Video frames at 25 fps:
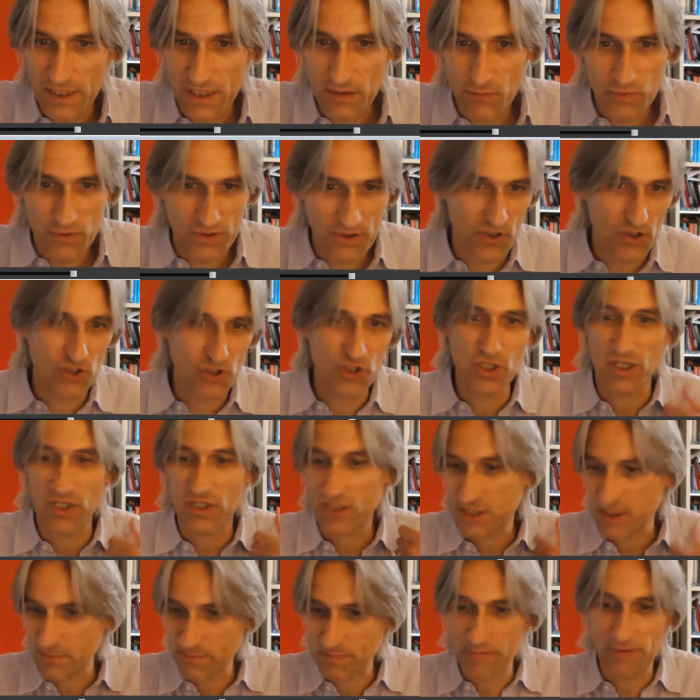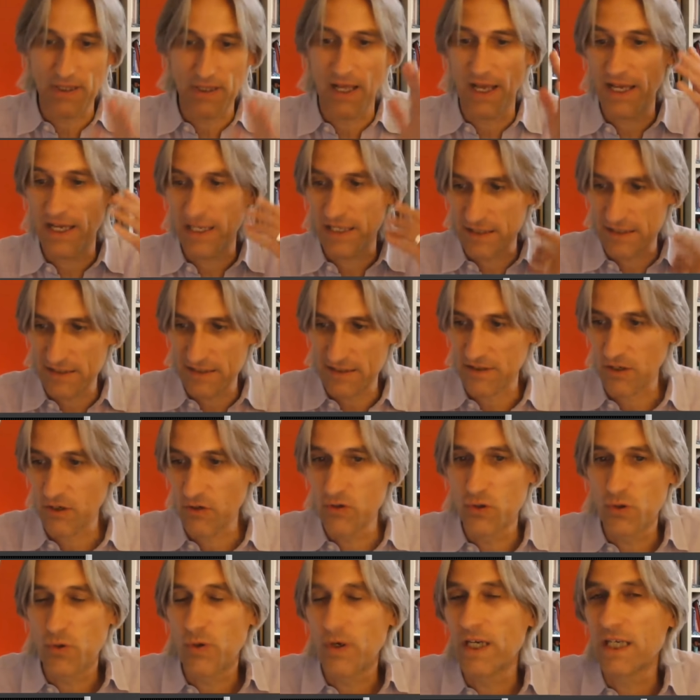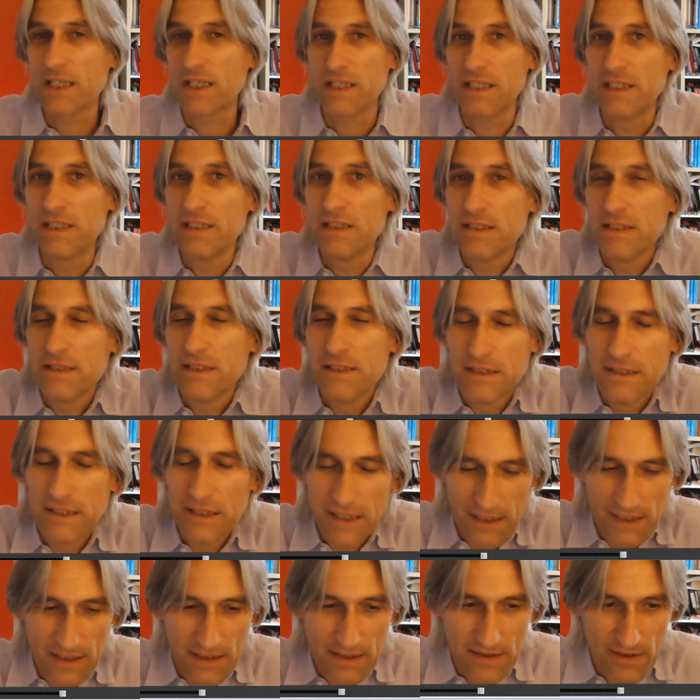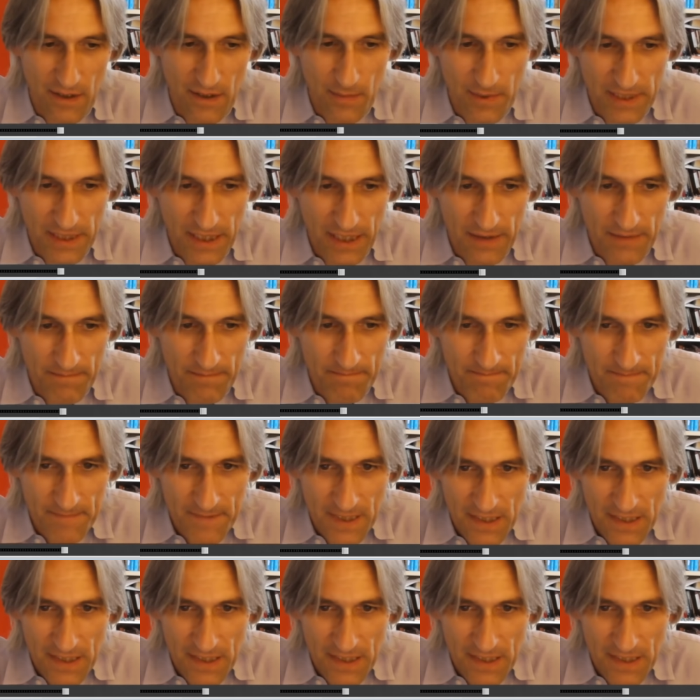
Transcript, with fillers: he was just playing so quickly in this Armageddon.